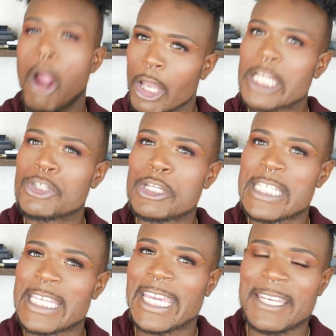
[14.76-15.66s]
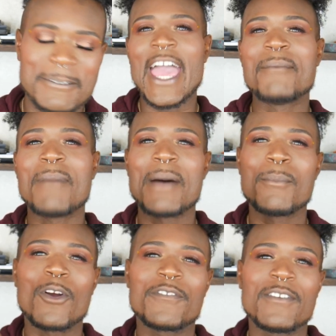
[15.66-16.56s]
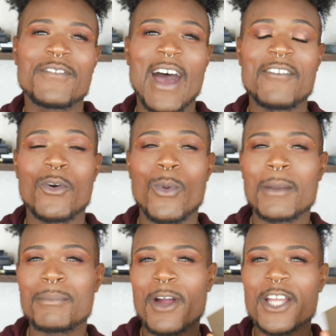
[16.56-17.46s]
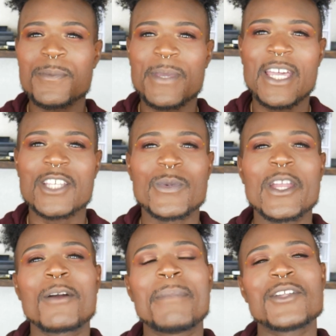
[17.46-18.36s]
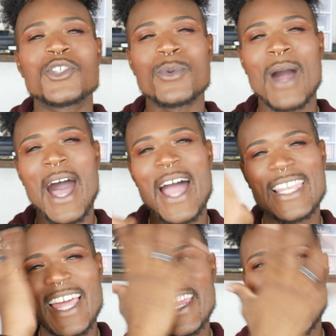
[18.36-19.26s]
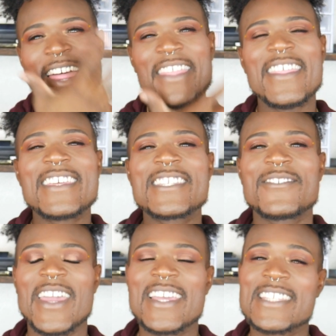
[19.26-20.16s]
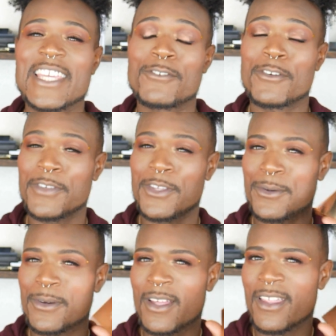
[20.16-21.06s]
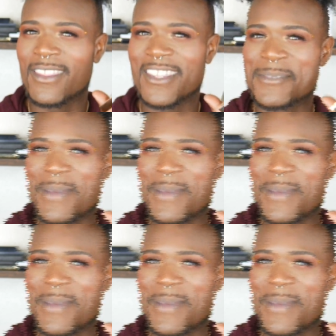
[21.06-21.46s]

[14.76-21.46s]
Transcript: Let's do this again. And my Morphe 501 brush because we are about to highlight this face and review this